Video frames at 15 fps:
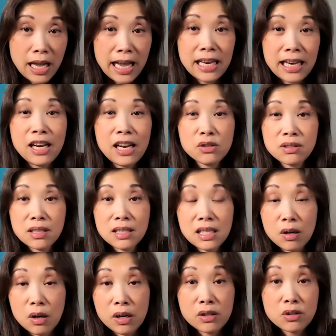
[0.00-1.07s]
And here's the
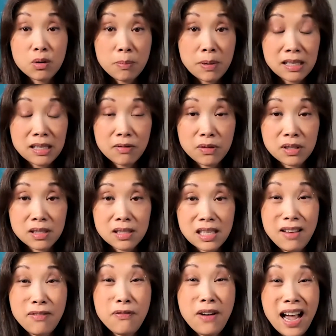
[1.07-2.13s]
deal here's the big difference.
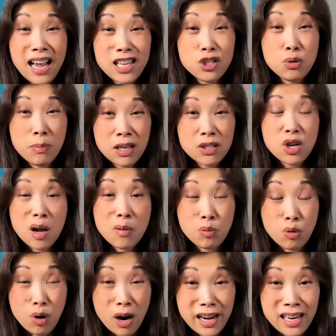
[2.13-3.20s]
If I do my job
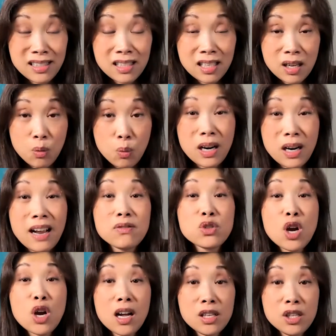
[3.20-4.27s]
right, what I've
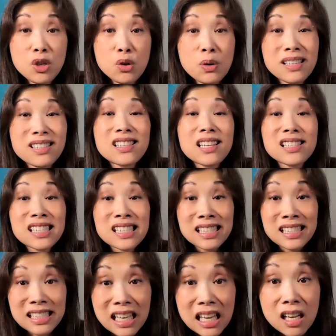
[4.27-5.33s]
taught you is the
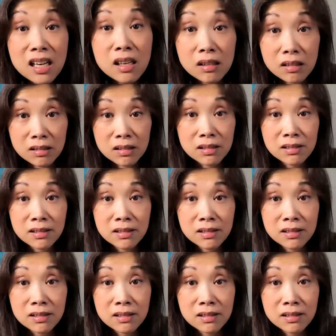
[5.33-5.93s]
skill